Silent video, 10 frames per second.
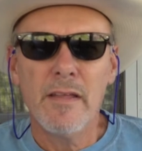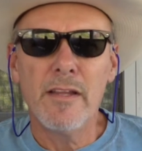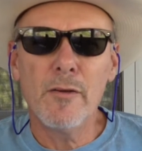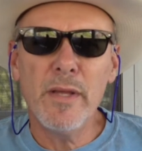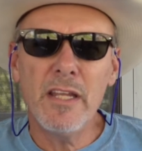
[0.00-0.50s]

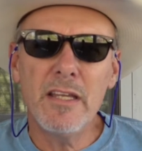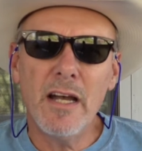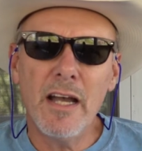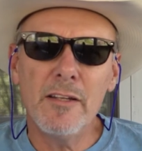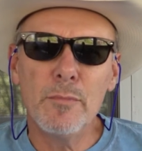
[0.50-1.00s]
There are many
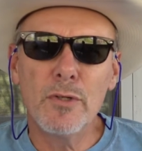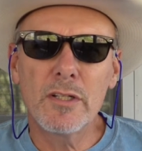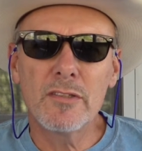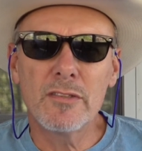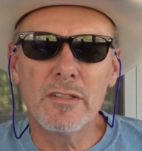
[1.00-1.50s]

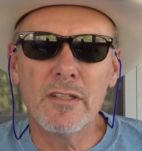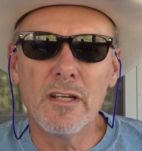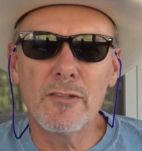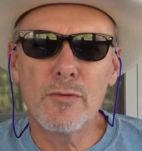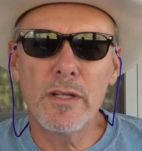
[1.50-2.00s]
guidebooks
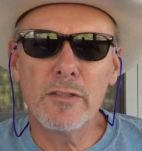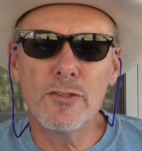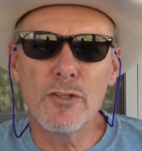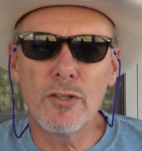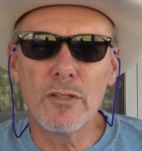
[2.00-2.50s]
and trail
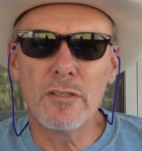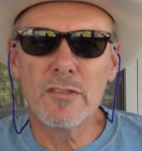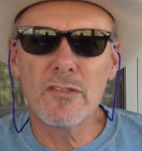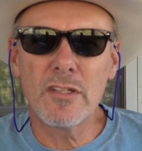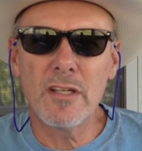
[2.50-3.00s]

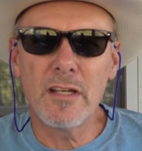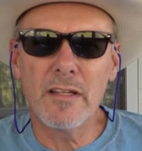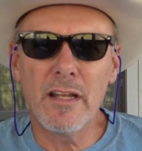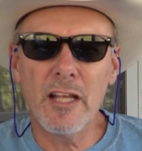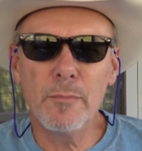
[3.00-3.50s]
journals
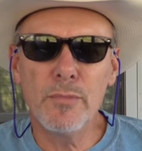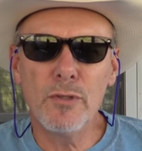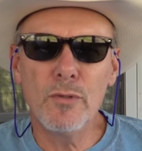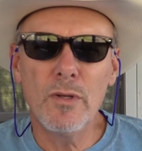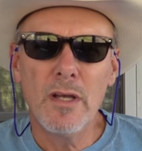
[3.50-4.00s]
that help
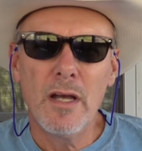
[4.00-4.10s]
you